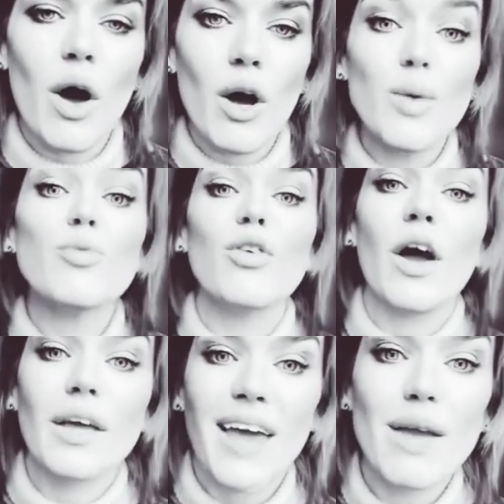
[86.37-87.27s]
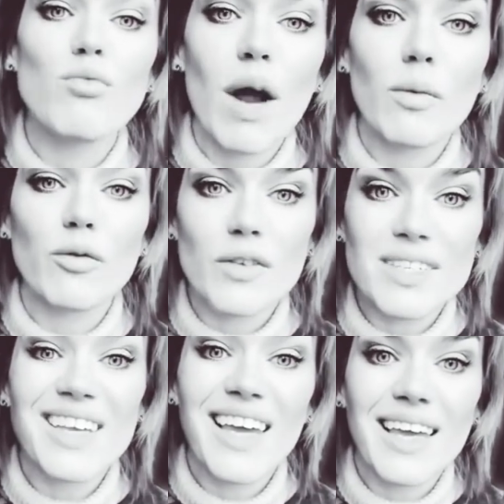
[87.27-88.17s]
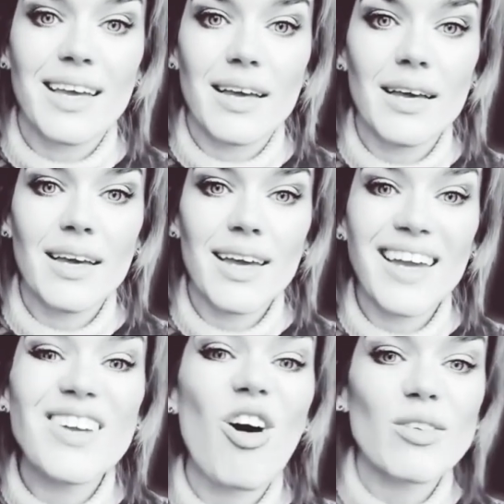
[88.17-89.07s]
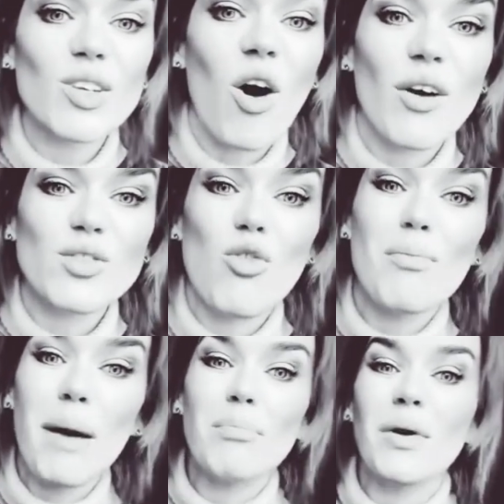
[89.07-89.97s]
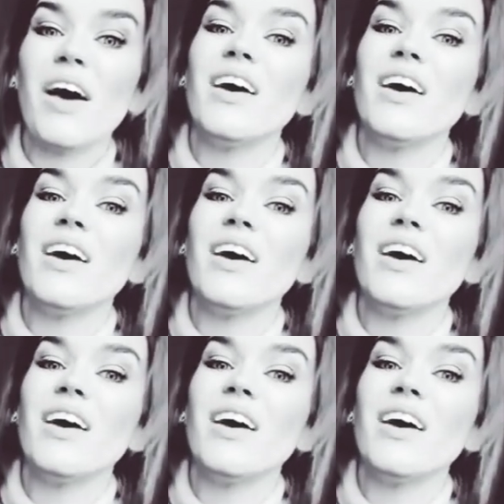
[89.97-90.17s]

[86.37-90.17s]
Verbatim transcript: Oprah came round for tea in Knott's Cots, remember?